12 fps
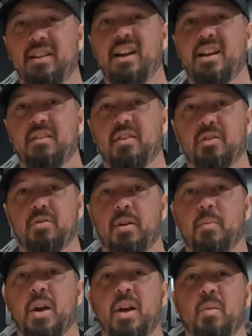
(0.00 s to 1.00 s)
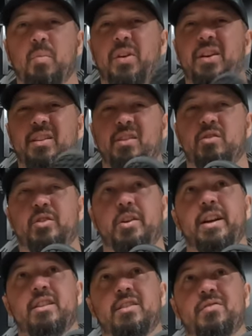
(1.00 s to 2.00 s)
they get good grip. But on the
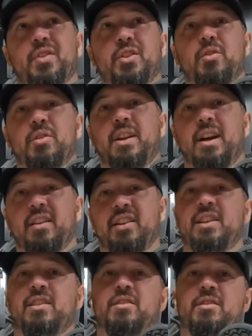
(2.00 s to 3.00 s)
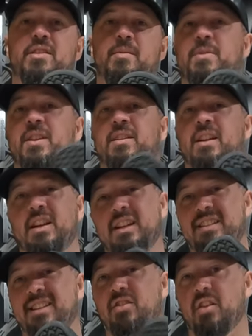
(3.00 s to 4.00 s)
trail, if you're going down a hill or something,
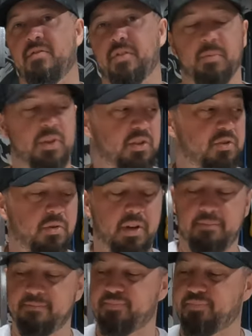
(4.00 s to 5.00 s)
didn't offer much grip.